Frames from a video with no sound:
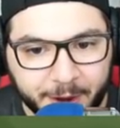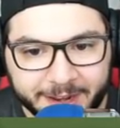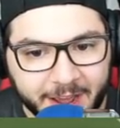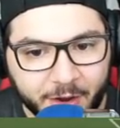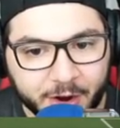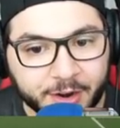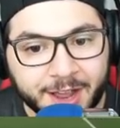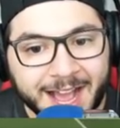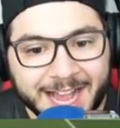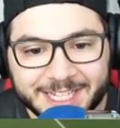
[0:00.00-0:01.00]
Right now, our
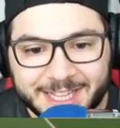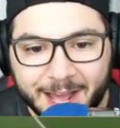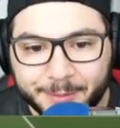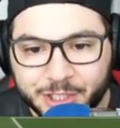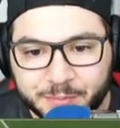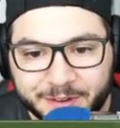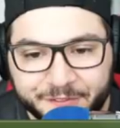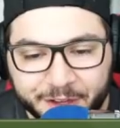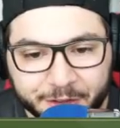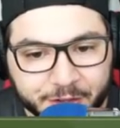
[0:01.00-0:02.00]
established
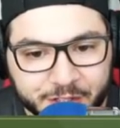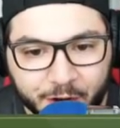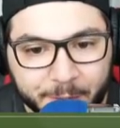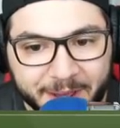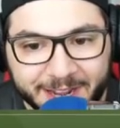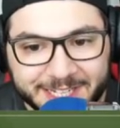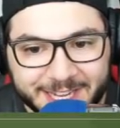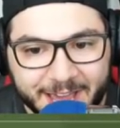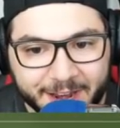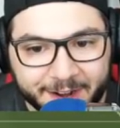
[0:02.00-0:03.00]
midfielders are
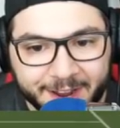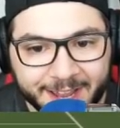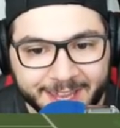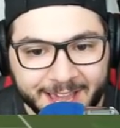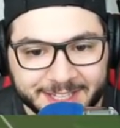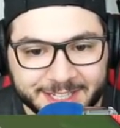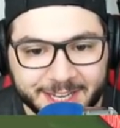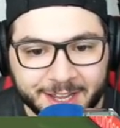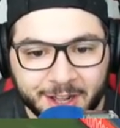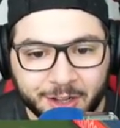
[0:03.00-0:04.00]
Bennacer,
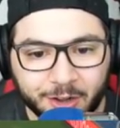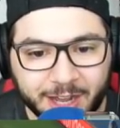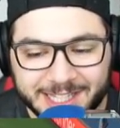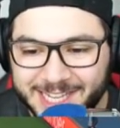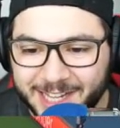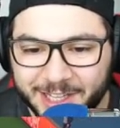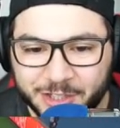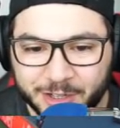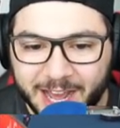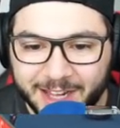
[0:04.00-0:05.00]
Kessié, Locatelli,
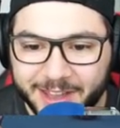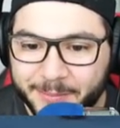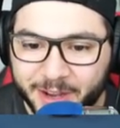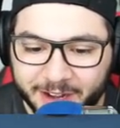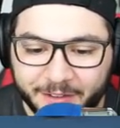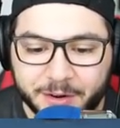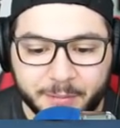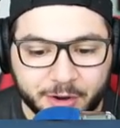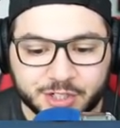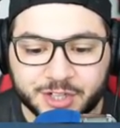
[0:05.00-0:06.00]
Tonali. But
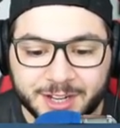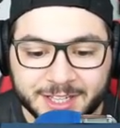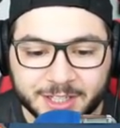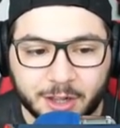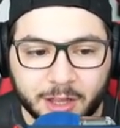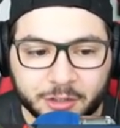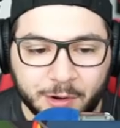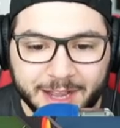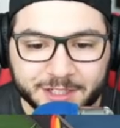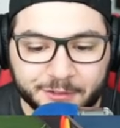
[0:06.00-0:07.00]
Gravenberch, it's a lot
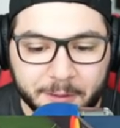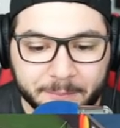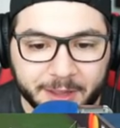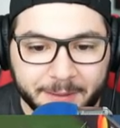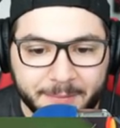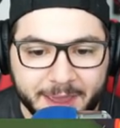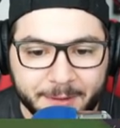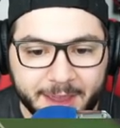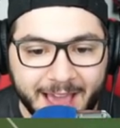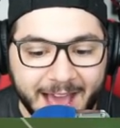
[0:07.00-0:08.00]
to ask for him, playing
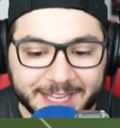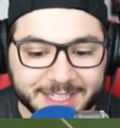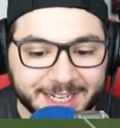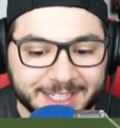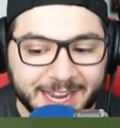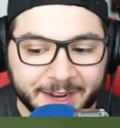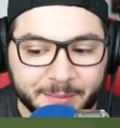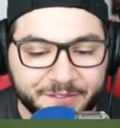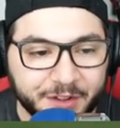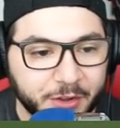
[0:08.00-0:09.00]
maybe as an attacking
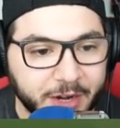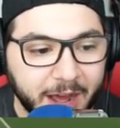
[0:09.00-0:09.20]
midfielder.